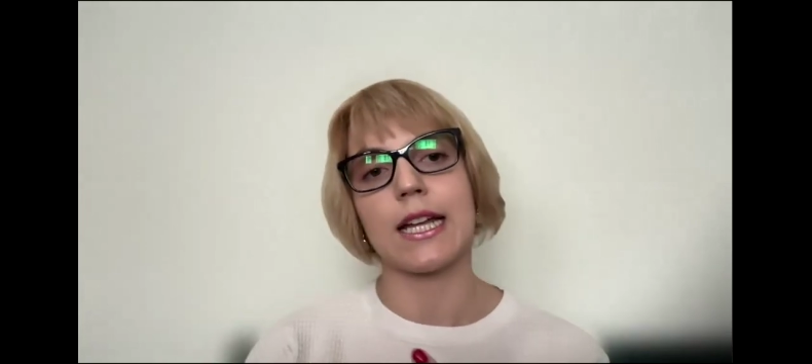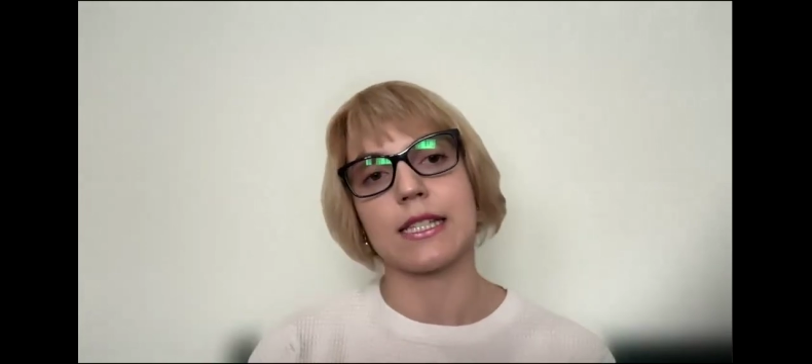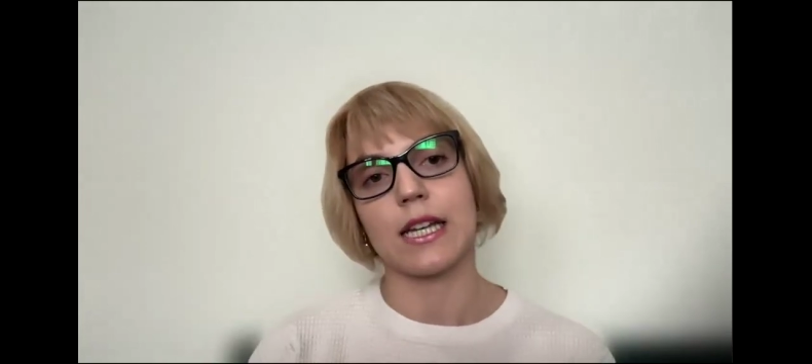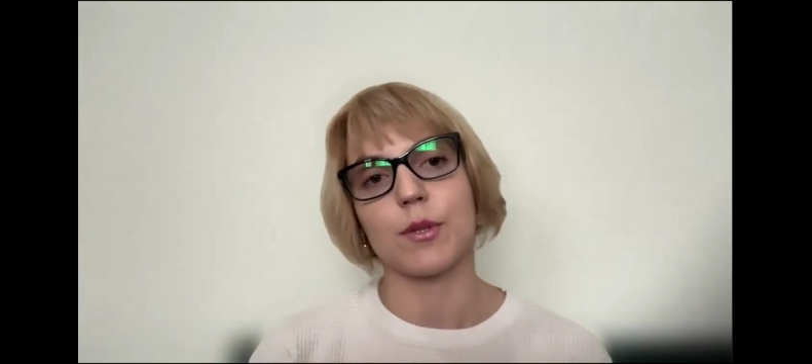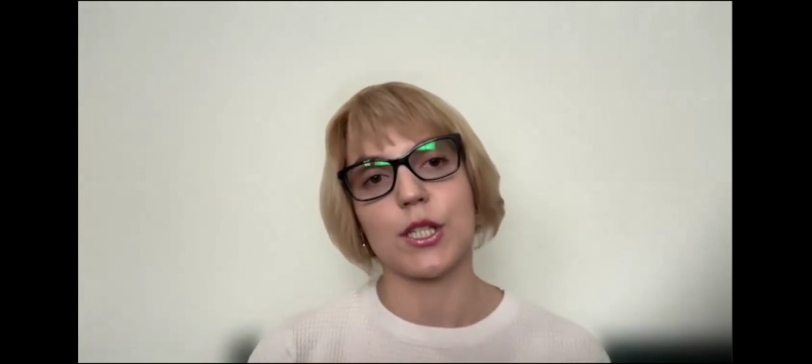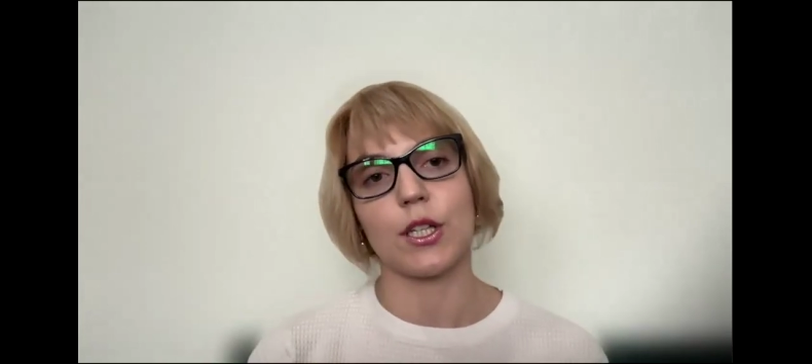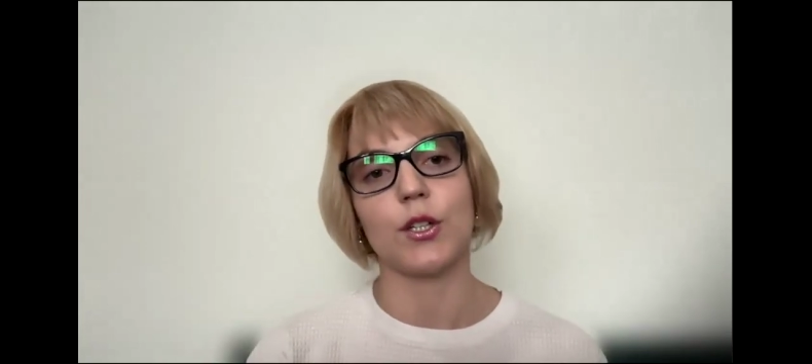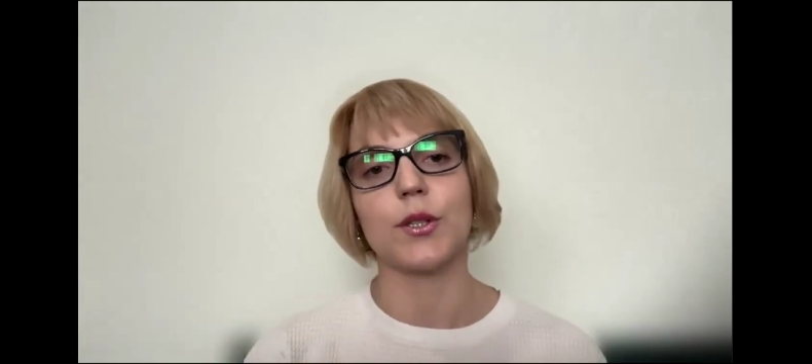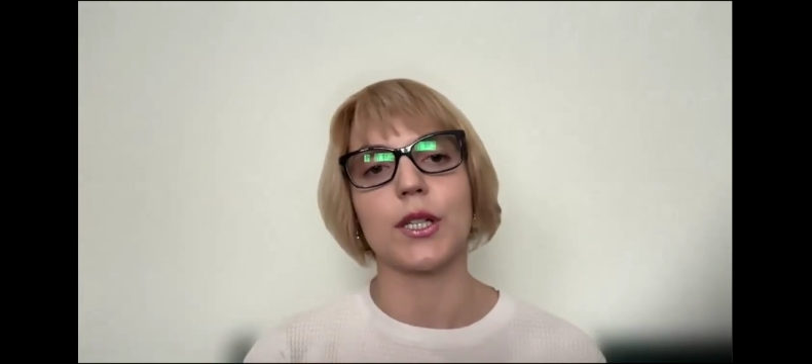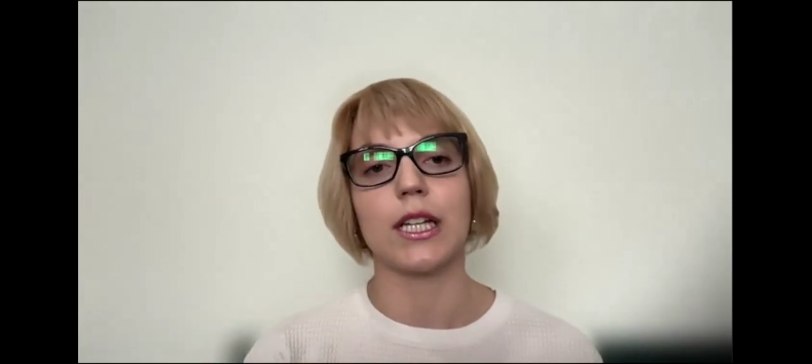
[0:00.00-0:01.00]
and
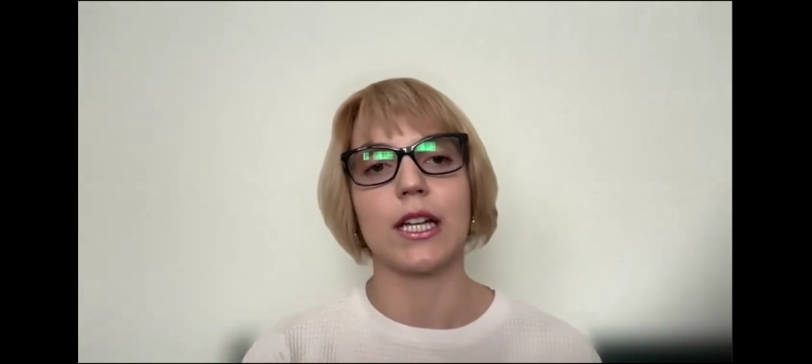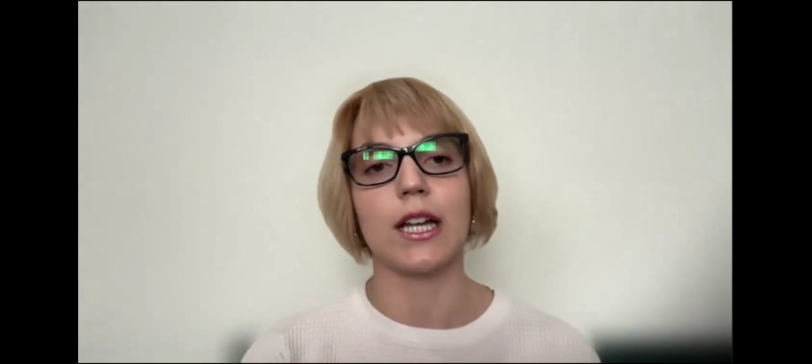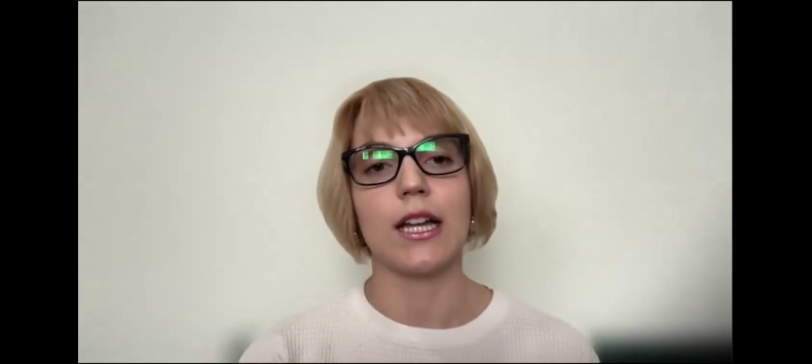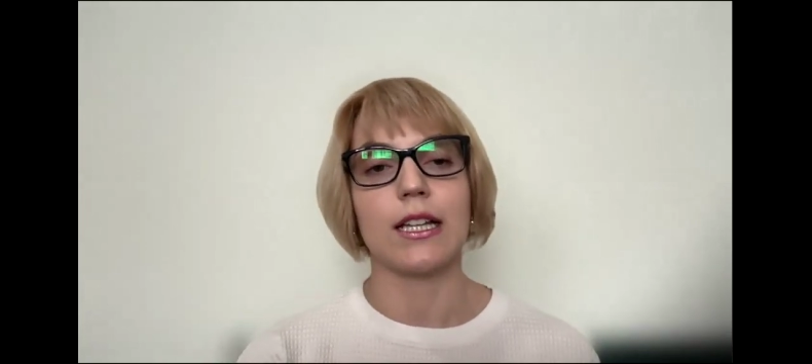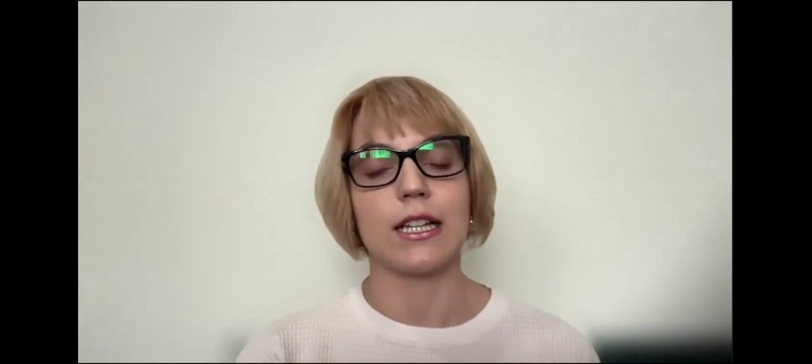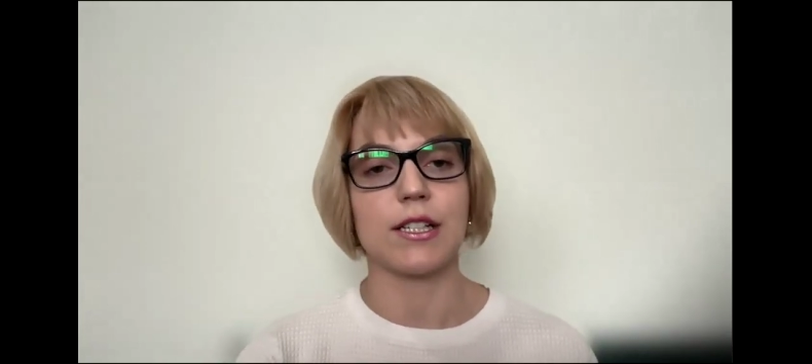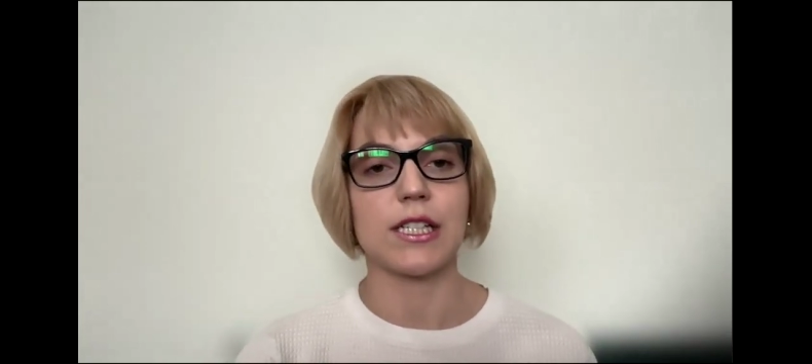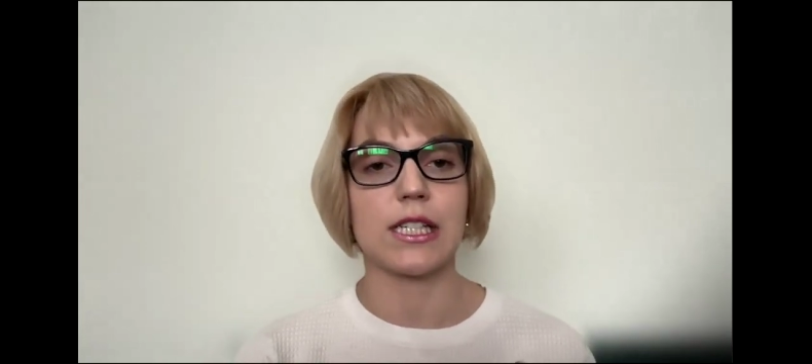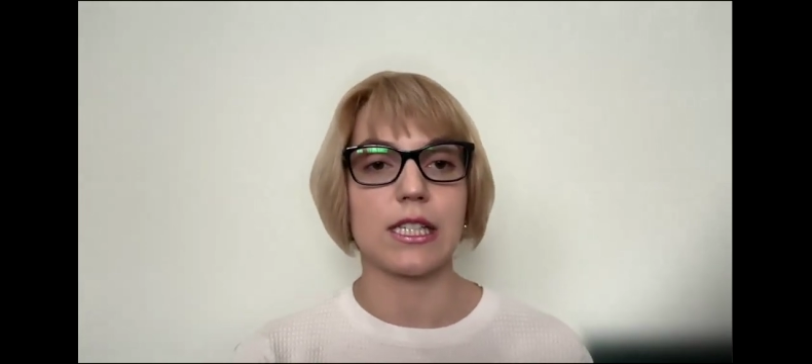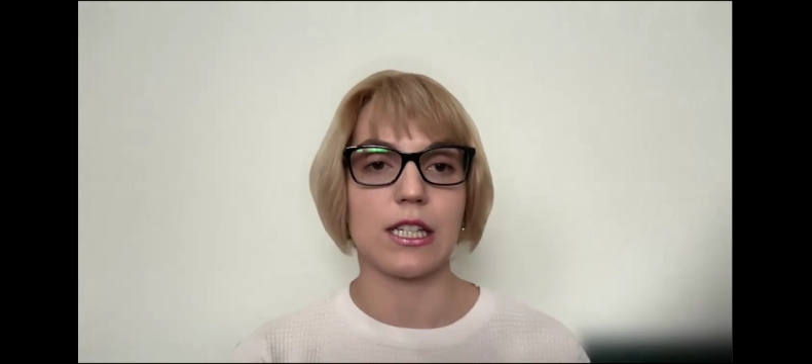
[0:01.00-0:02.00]
cybersecurity, there
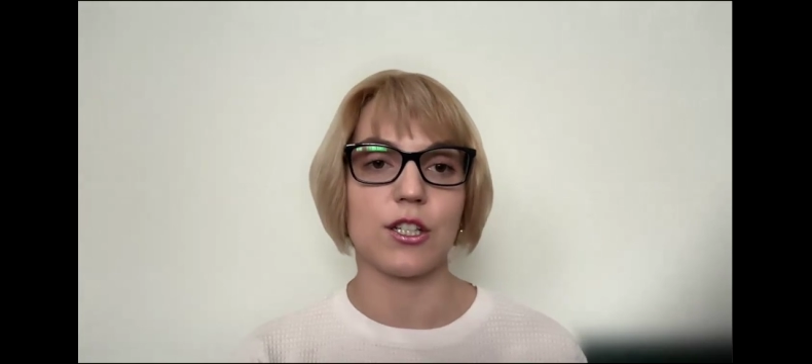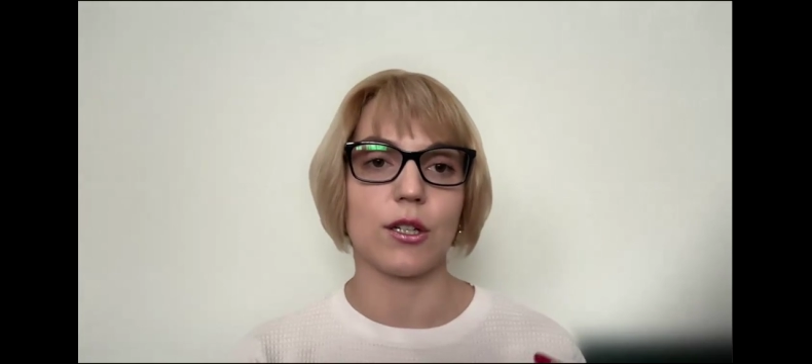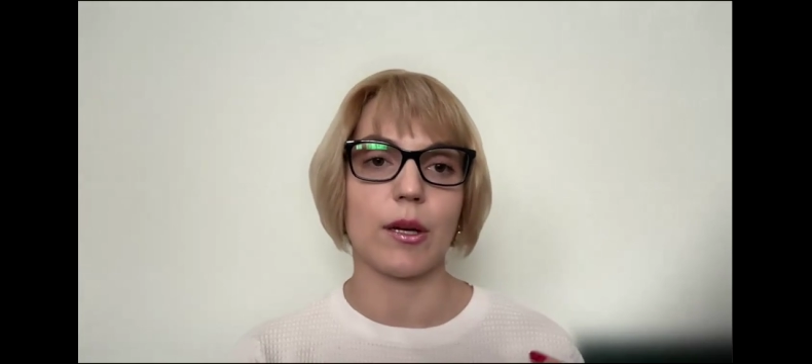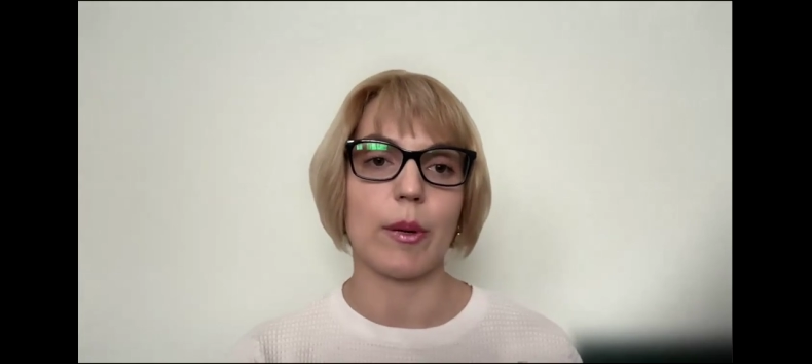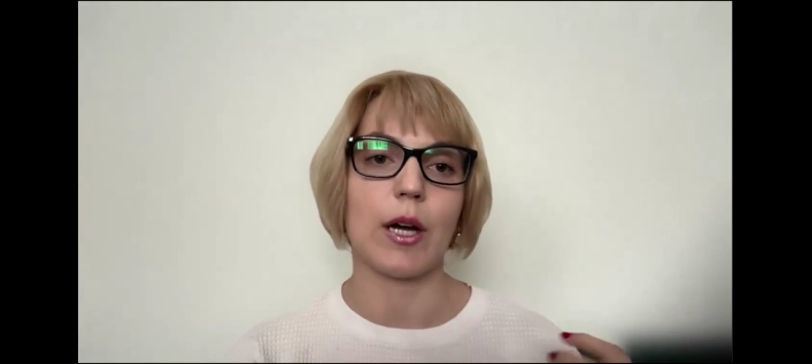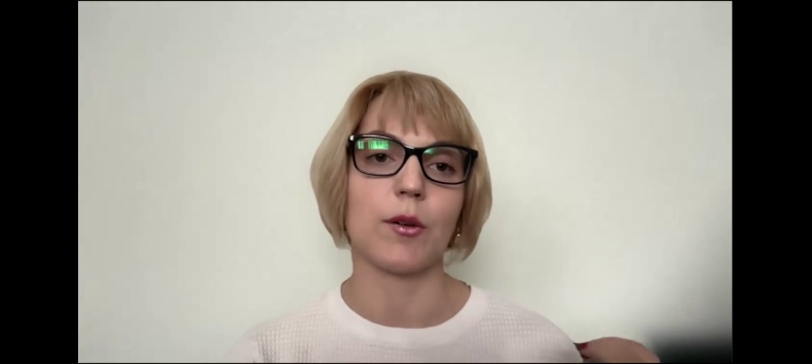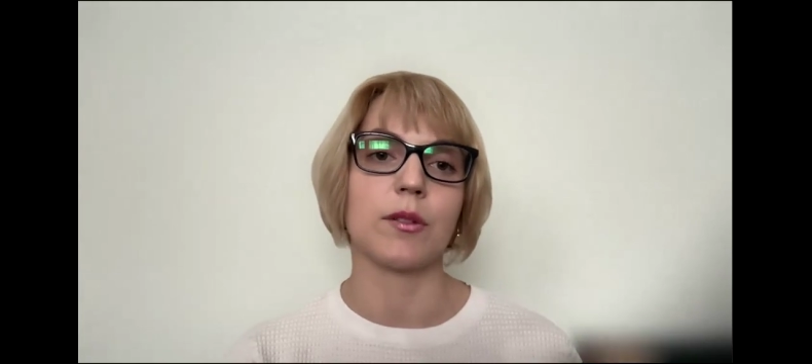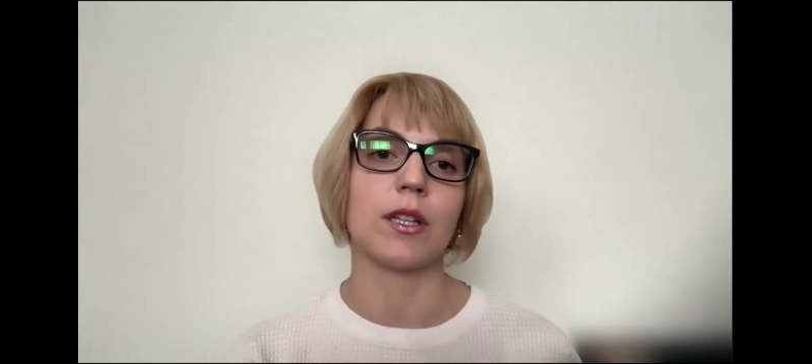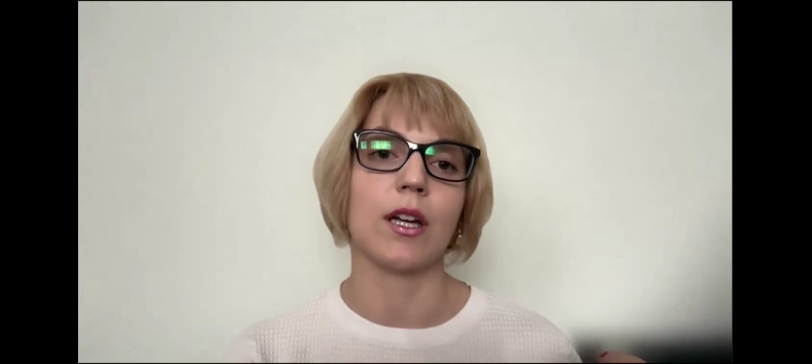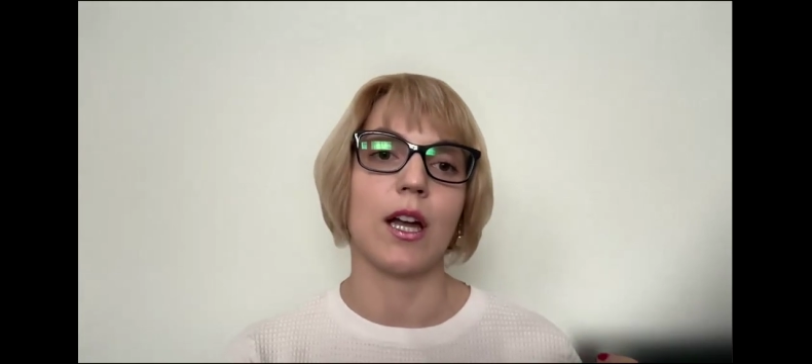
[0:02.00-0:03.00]
is this issue about